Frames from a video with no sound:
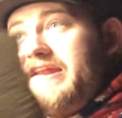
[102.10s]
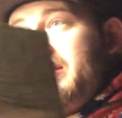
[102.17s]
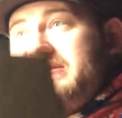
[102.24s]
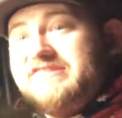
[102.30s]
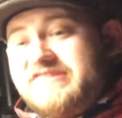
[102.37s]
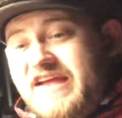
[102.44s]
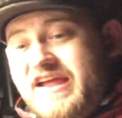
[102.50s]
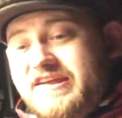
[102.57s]

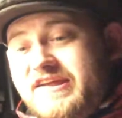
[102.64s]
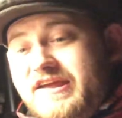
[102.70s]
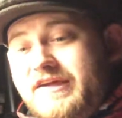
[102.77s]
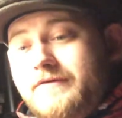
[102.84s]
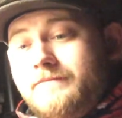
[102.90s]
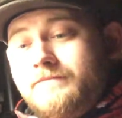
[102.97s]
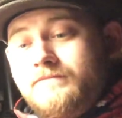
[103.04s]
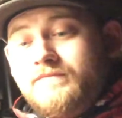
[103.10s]
sanding
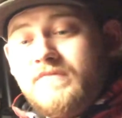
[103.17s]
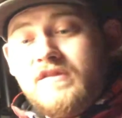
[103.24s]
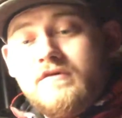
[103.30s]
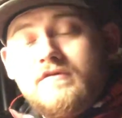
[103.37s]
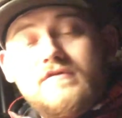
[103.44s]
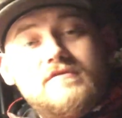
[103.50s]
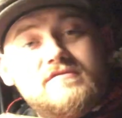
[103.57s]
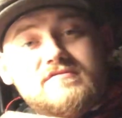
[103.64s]

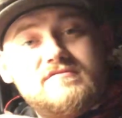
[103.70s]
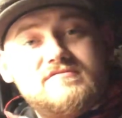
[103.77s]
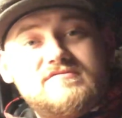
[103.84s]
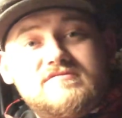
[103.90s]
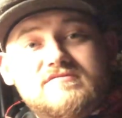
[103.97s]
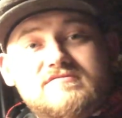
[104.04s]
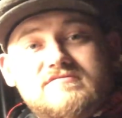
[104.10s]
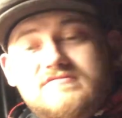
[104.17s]

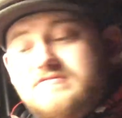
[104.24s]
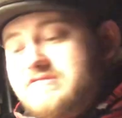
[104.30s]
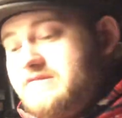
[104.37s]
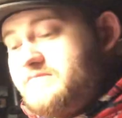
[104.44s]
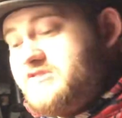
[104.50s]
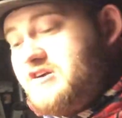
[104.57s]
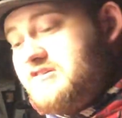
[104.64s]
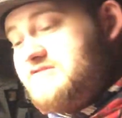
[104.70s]
some
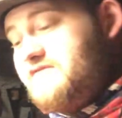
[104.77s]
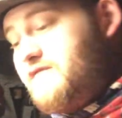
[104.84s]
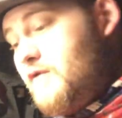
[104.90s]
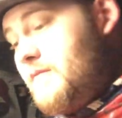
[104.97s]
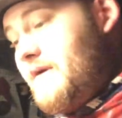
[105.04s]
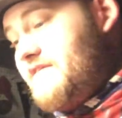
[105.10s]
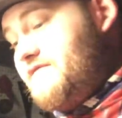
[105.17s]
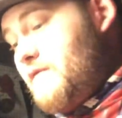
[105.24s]
chunks of
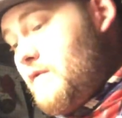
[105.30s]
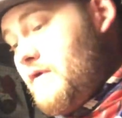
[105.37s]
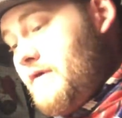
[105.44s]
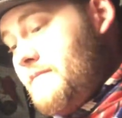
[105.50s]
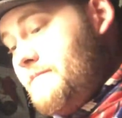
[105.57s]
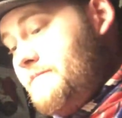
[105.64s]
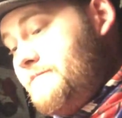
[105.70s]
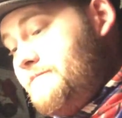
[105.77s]
4x4.
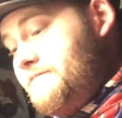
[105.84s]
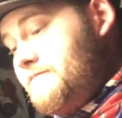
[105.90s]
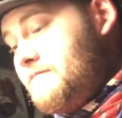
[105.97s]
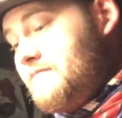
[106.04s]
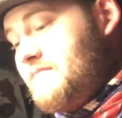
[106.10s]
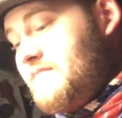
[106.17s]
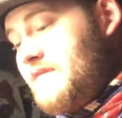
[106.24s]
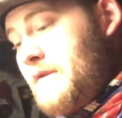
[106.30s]

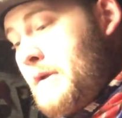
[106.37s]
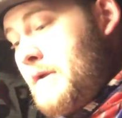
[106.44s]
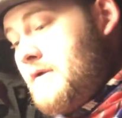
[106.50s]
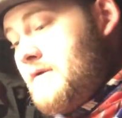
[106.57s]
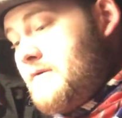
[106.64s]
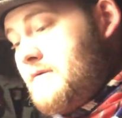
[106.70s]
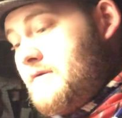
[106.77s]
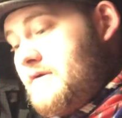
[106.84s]

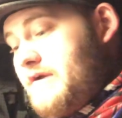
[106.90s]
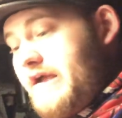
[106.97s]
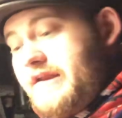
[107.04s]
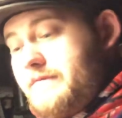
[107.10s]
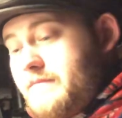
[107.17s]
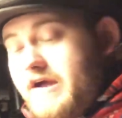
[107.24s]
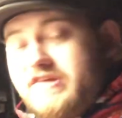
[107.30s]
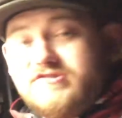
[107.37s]

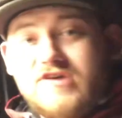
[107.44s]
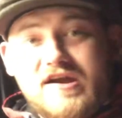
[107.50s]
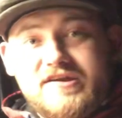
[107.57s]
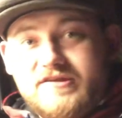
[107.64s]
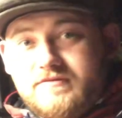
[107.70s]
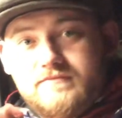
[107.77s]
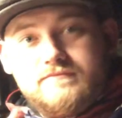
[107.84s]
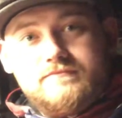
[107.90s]
And I tried
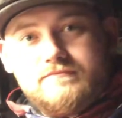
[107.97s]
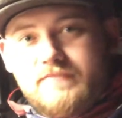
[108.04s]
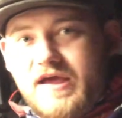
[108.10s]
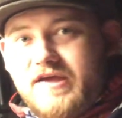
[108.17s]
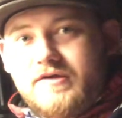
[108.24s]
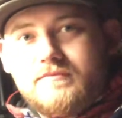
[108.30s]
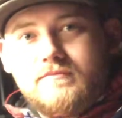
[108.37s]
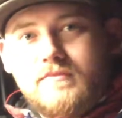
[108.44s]
to make
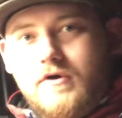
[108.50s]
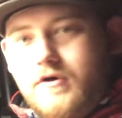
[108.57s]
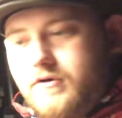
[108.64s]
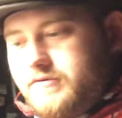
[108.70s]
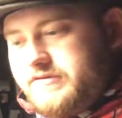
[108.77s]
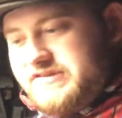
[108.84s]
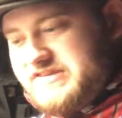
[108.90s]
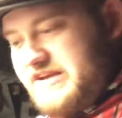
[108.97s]
them
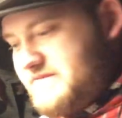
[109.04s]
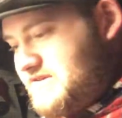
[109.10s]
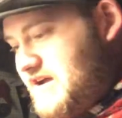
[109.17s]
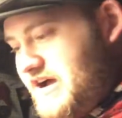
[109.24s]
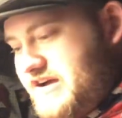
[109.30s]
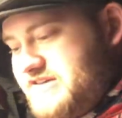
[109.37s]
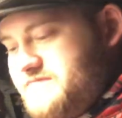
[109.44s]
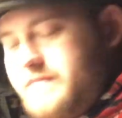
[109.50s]
all the same
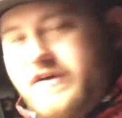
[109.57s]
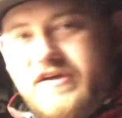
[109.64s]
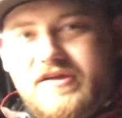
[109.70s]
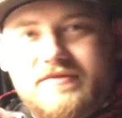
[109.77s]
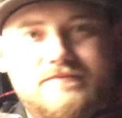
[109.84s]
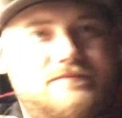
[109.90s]
size, but